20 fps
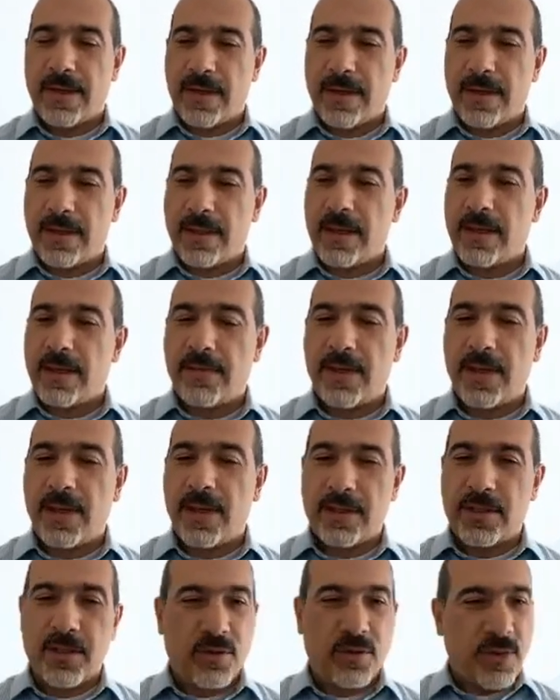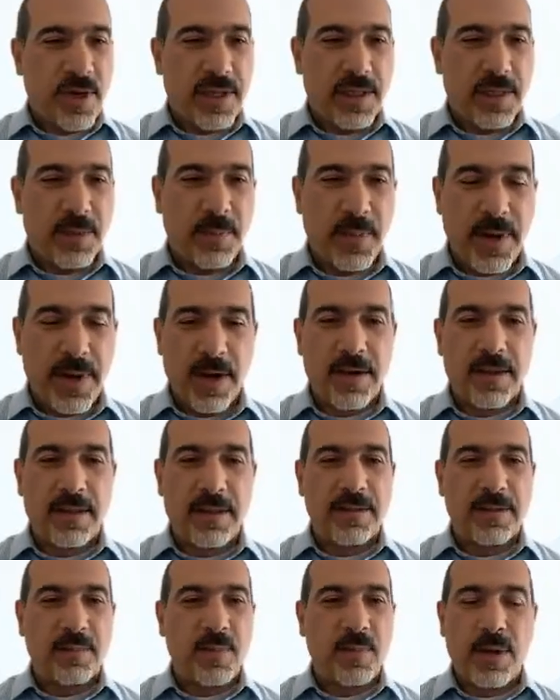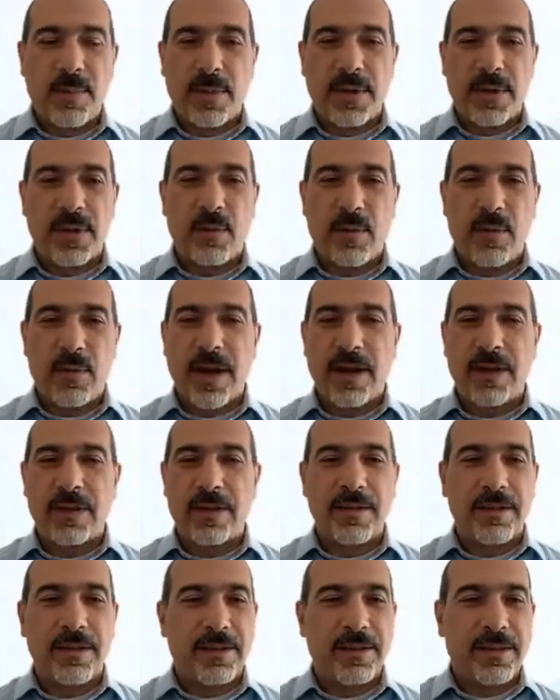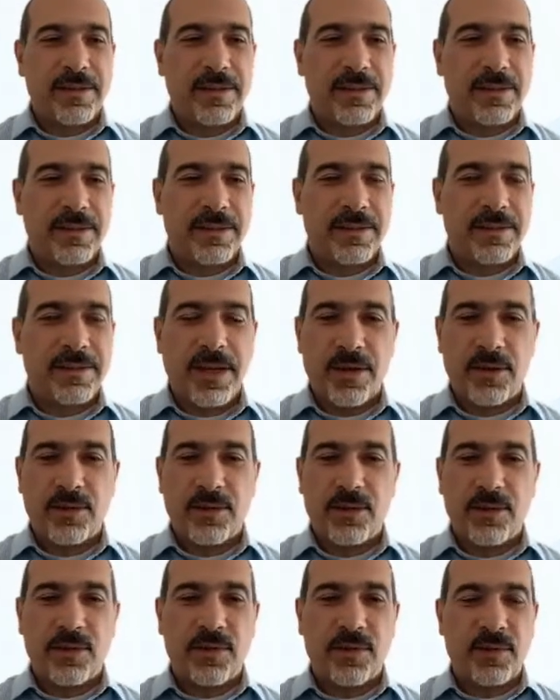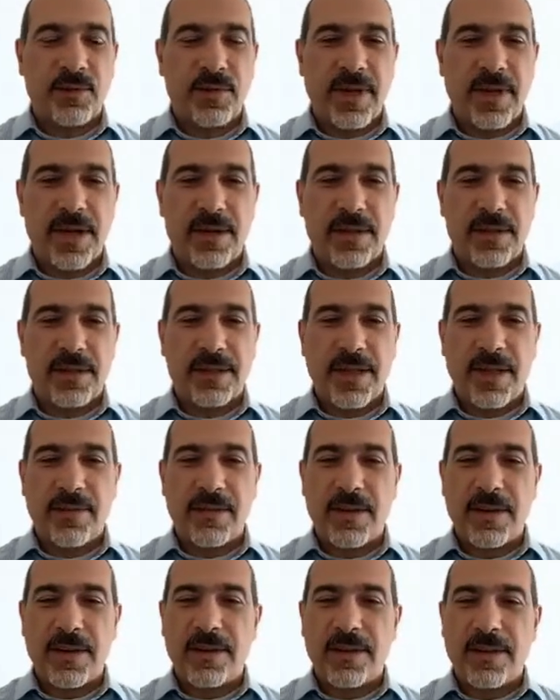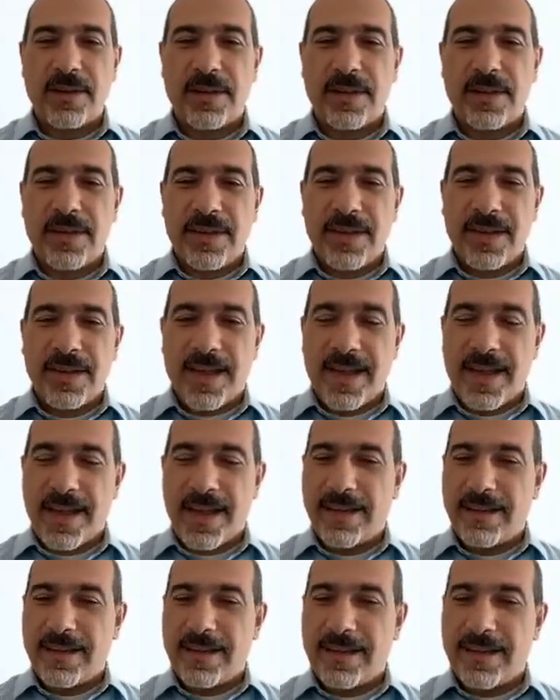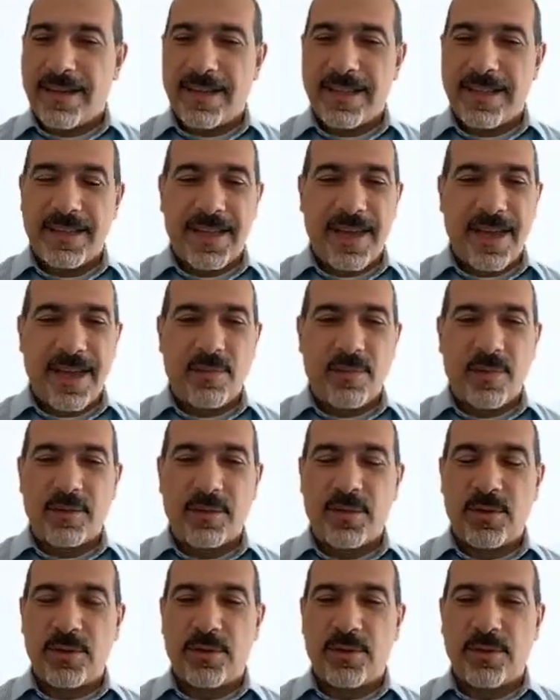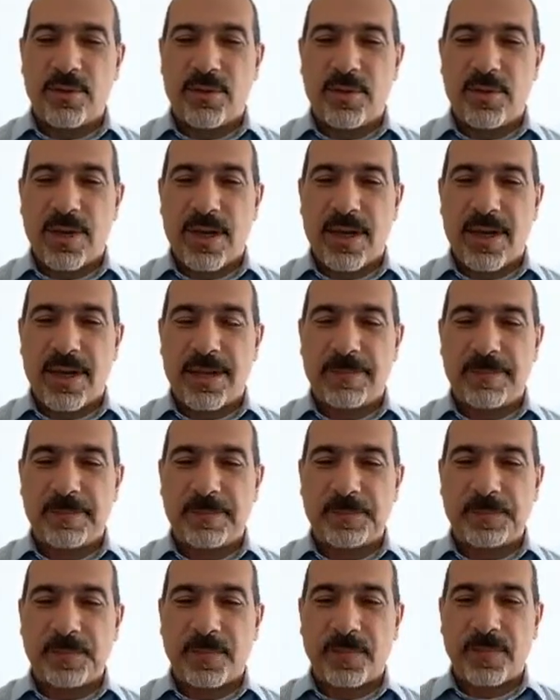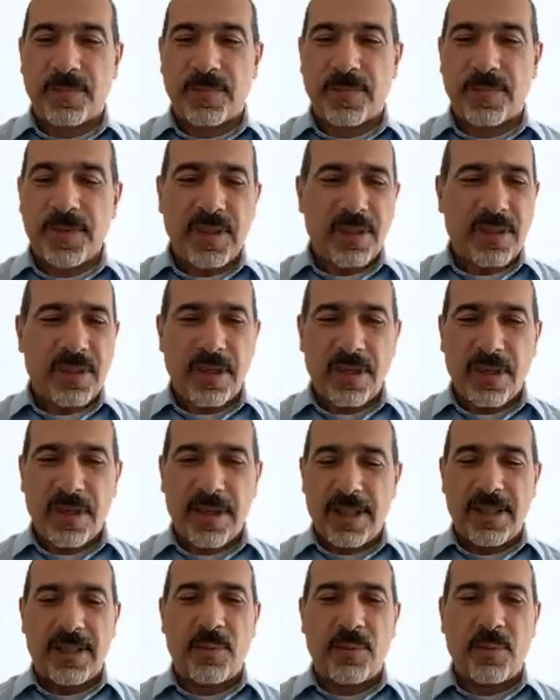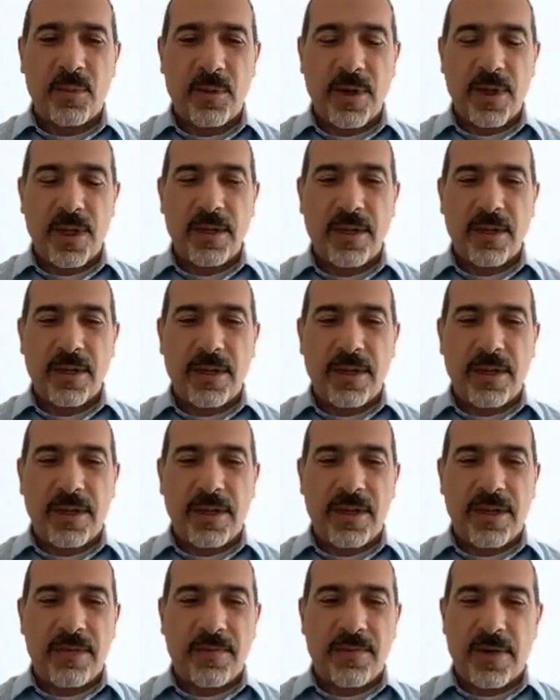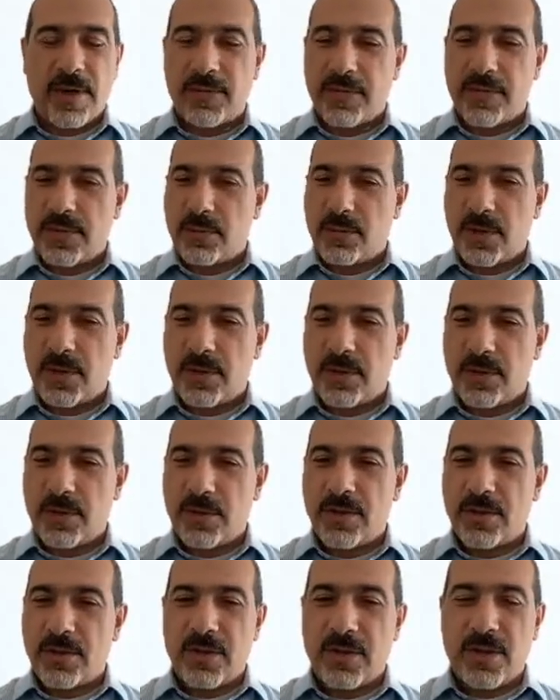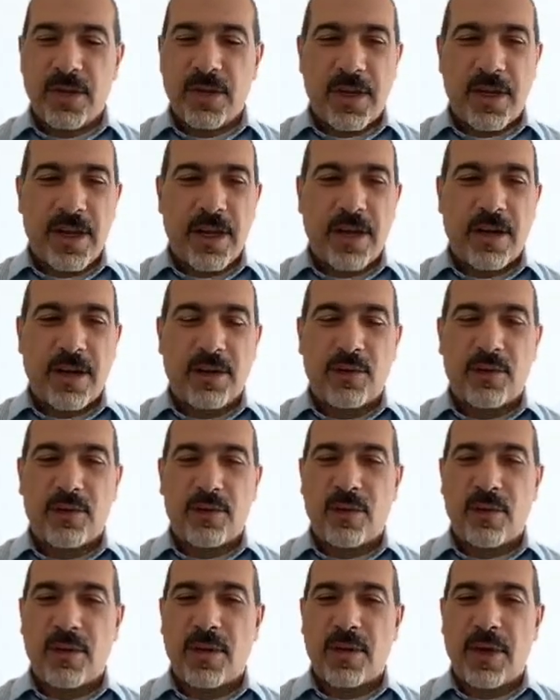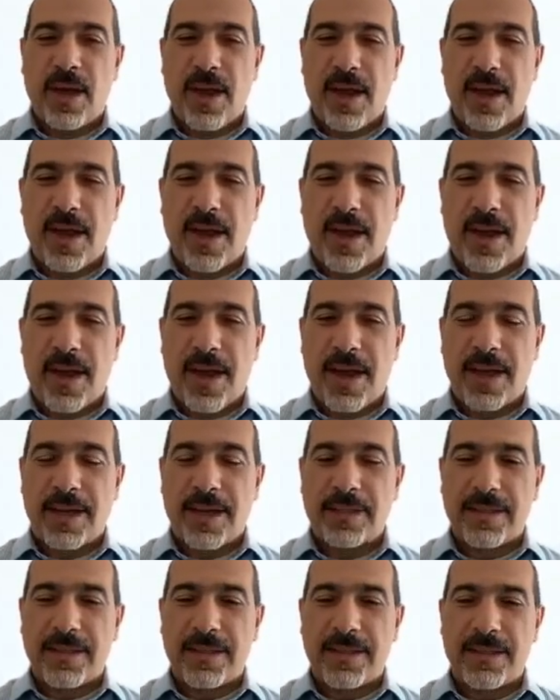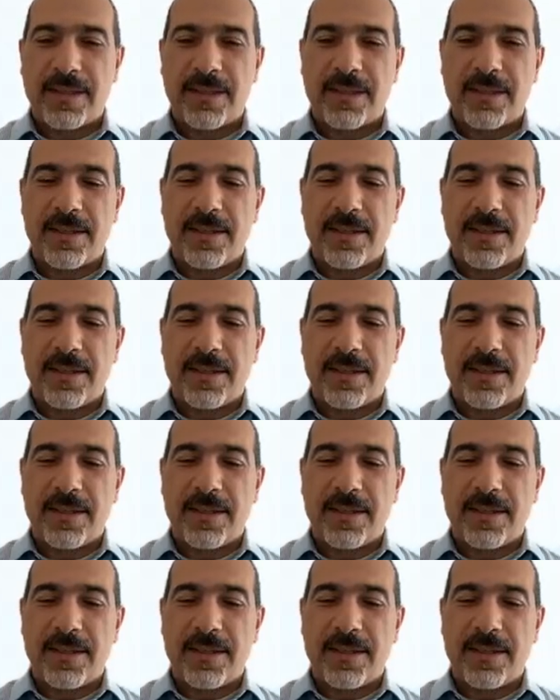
Think of it as a transparent bump in the wire, layer 2 through layer 7, and it's able to get deployed in front of switches and control access